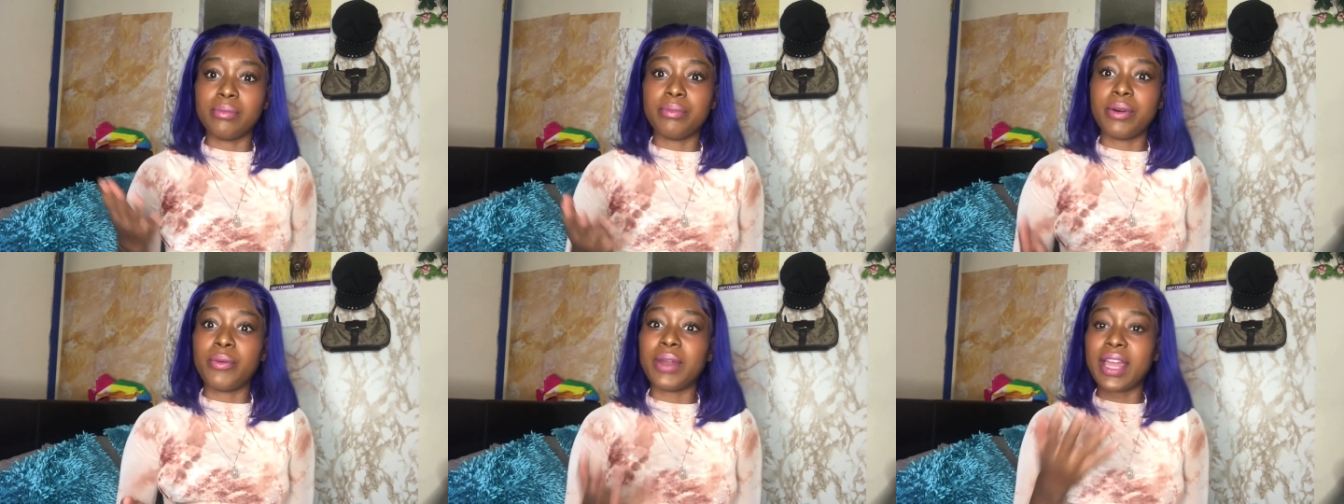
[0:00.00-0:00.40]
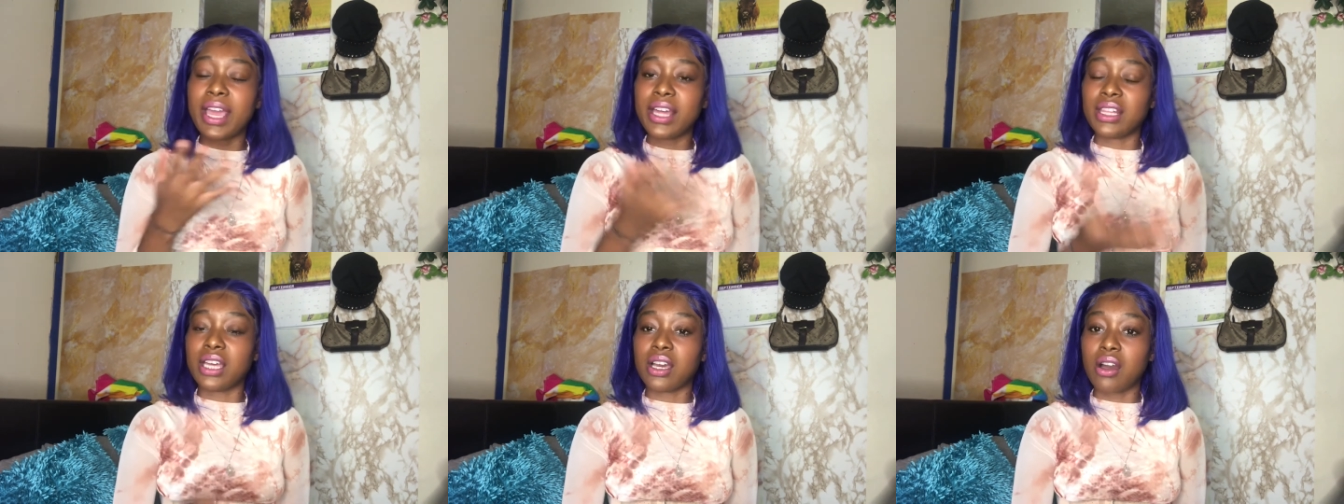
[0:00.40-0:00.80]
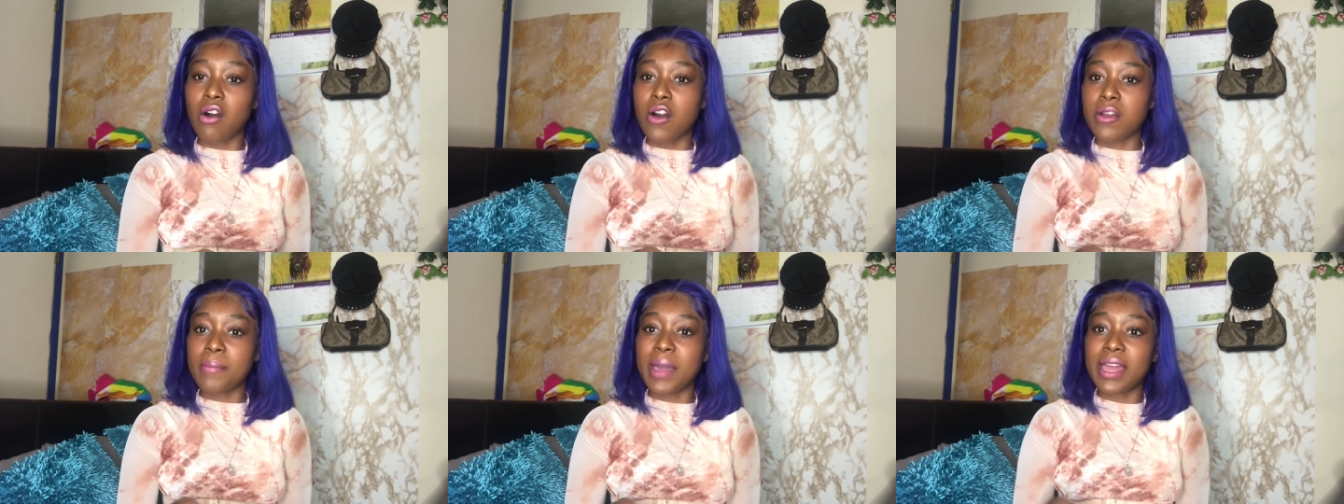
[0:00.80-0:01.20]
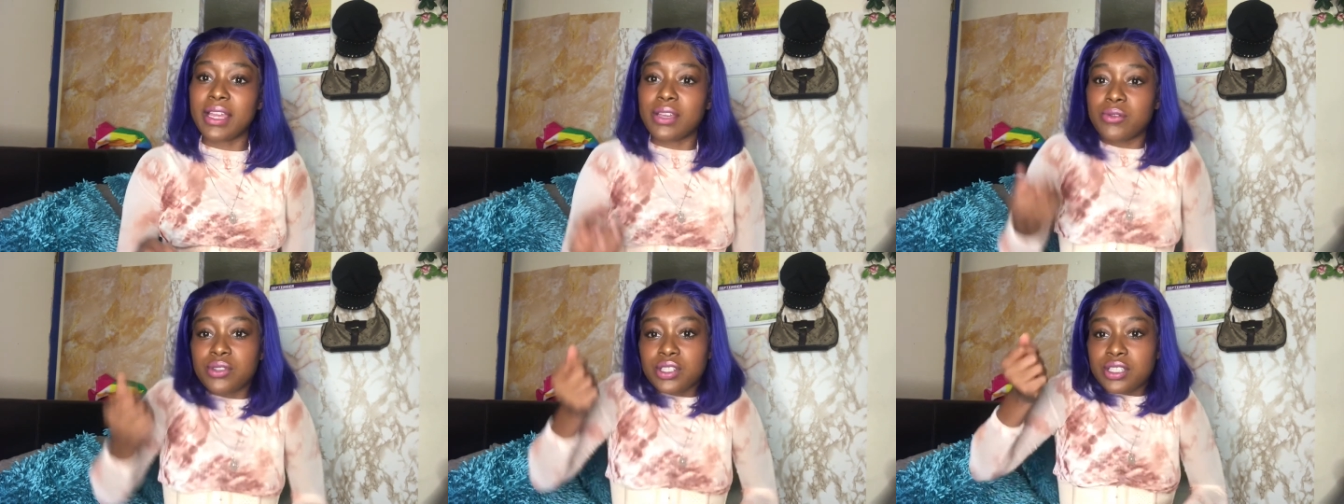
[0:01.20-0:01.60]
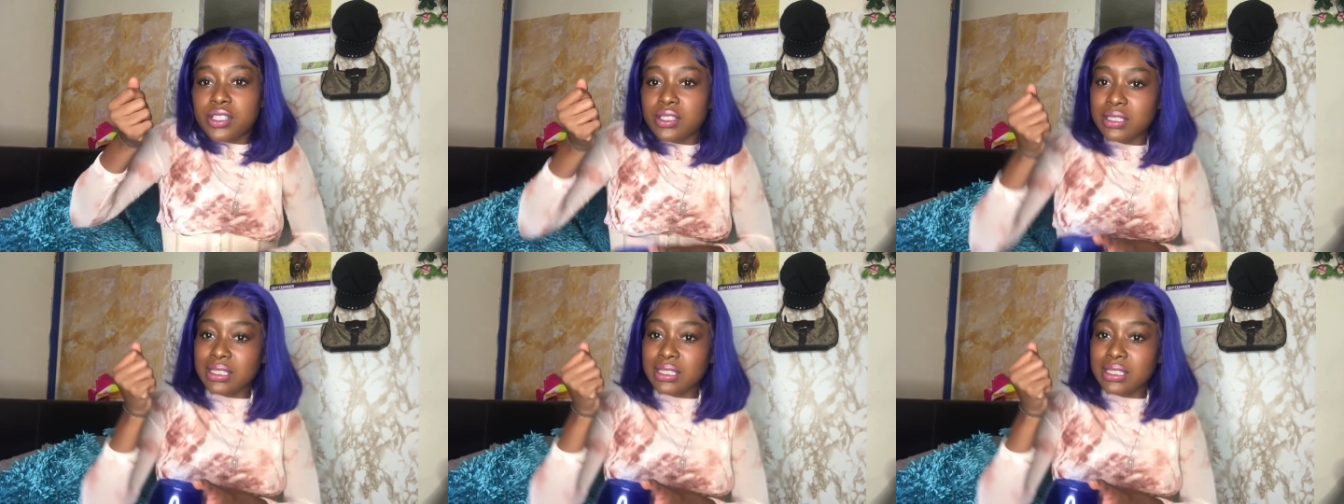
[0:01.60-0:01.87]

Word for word: but when i had like an automatic it was just